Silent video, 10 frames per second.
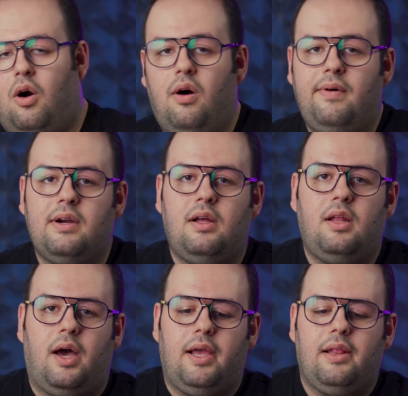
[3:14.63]

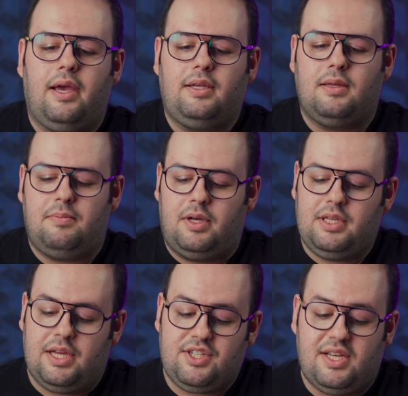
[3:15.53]
Overall, I like the
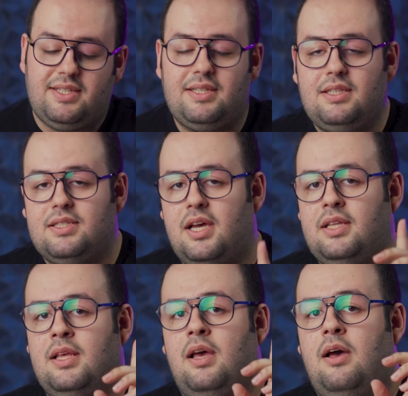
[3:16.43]
body and chassis design,